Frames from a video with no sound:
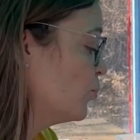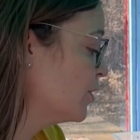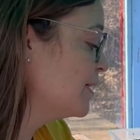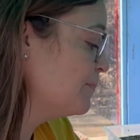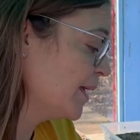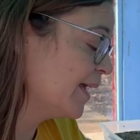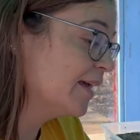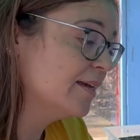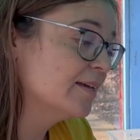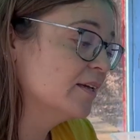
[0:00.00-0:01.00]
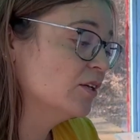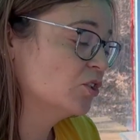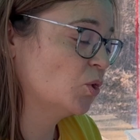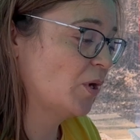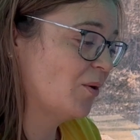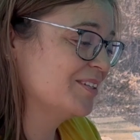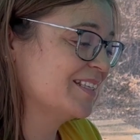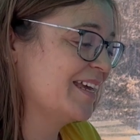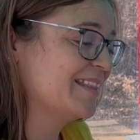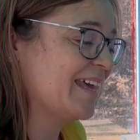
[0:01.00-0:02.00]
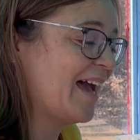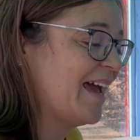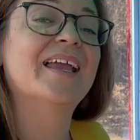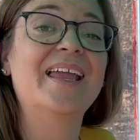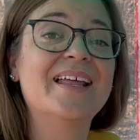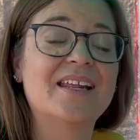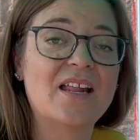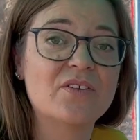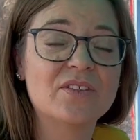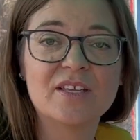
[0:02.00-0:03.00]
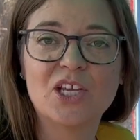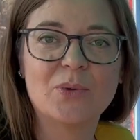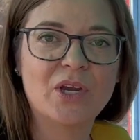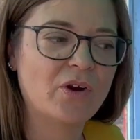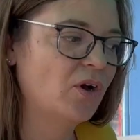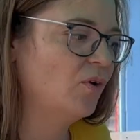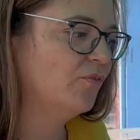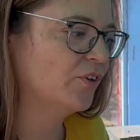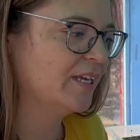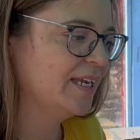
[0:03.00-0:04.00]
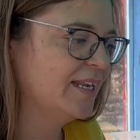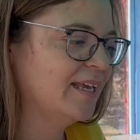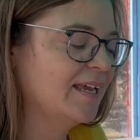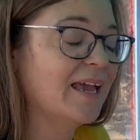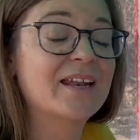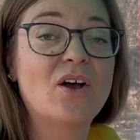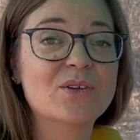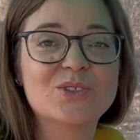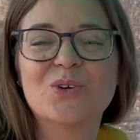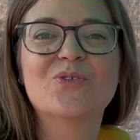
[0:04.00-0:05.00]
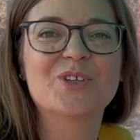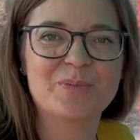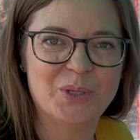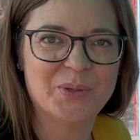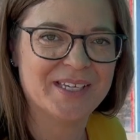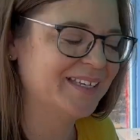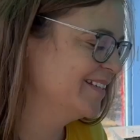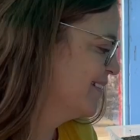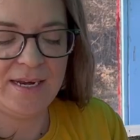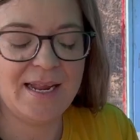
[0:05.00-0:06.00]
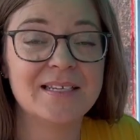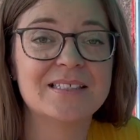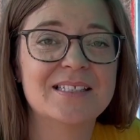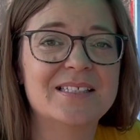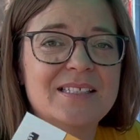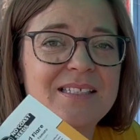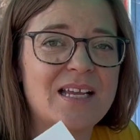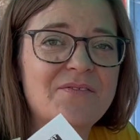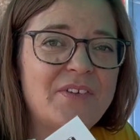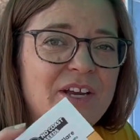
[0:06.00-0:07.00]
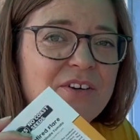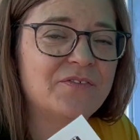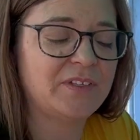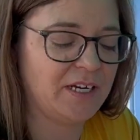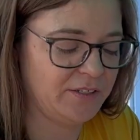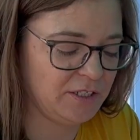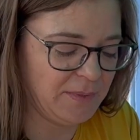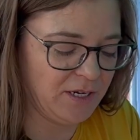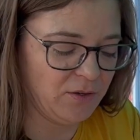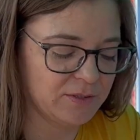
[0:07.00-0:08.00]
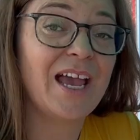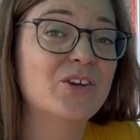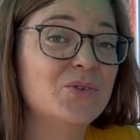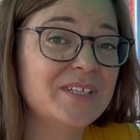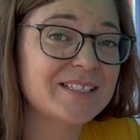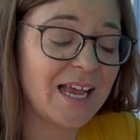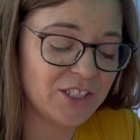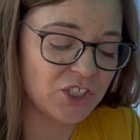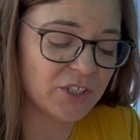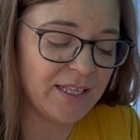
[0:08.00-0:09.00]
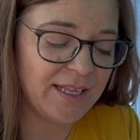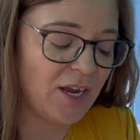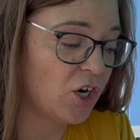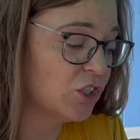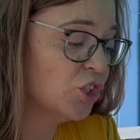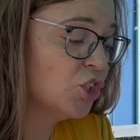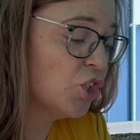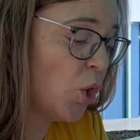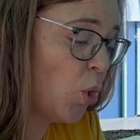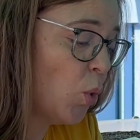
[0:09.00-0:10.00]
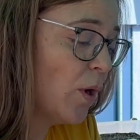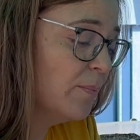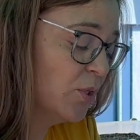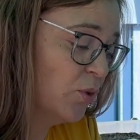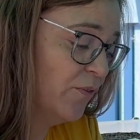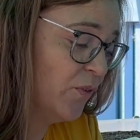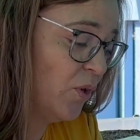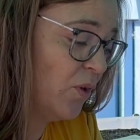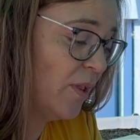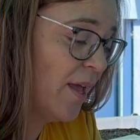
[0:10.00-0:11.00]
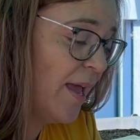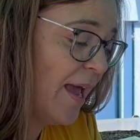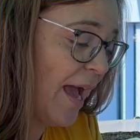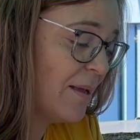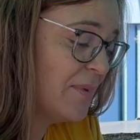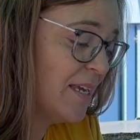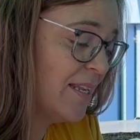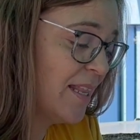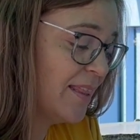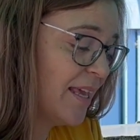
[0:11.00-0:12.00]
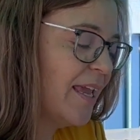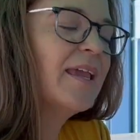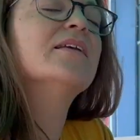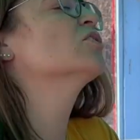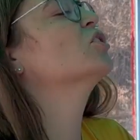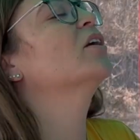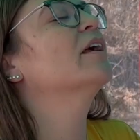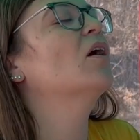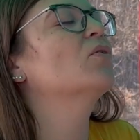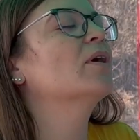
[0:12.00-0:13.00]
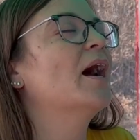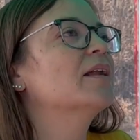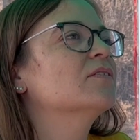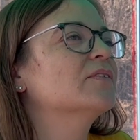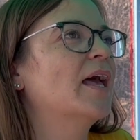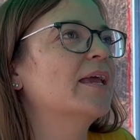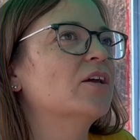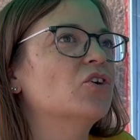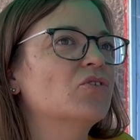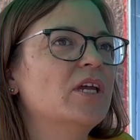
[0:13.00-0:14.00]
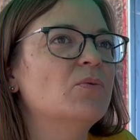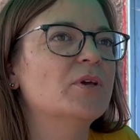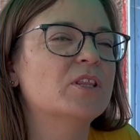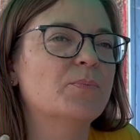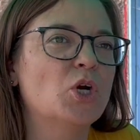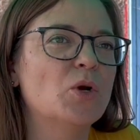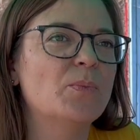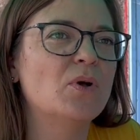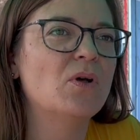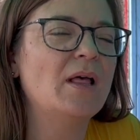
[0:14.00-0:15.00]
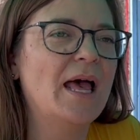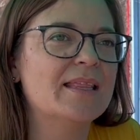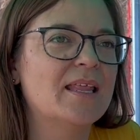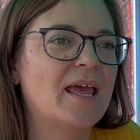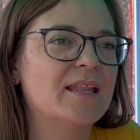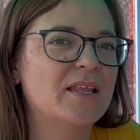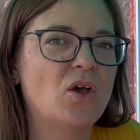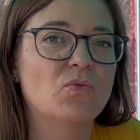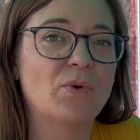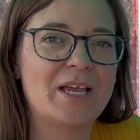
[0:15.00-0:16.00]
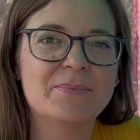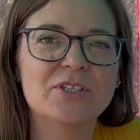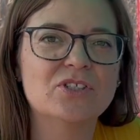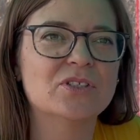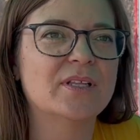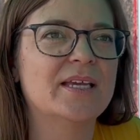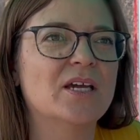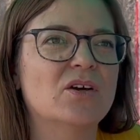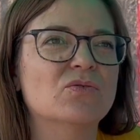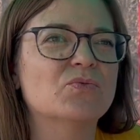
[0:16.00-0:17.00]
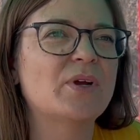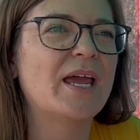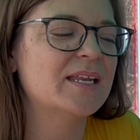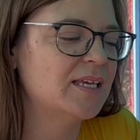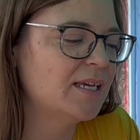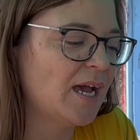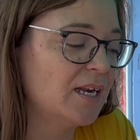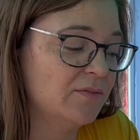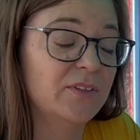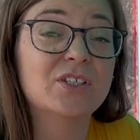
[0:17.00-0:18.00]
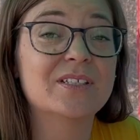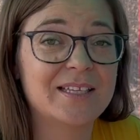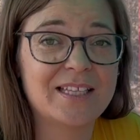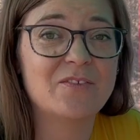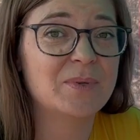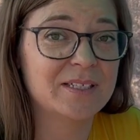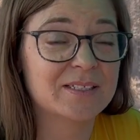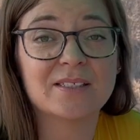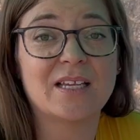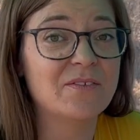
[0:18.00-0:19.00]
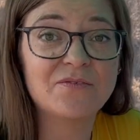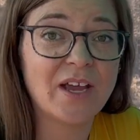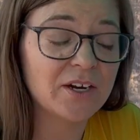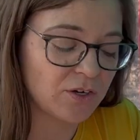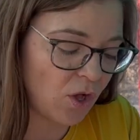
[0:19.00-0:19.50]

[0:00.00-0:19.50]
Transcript: pretty big. So we always like that. Again, another thing that we grow for eating and also for the beauty. Okay, next is these Sunfire Flare tomatoes. I grew these last year and they are so beautiful. They start out kind of like green with the purple, and then they'll ripen to like a reddy kind of look like they've been sun-fired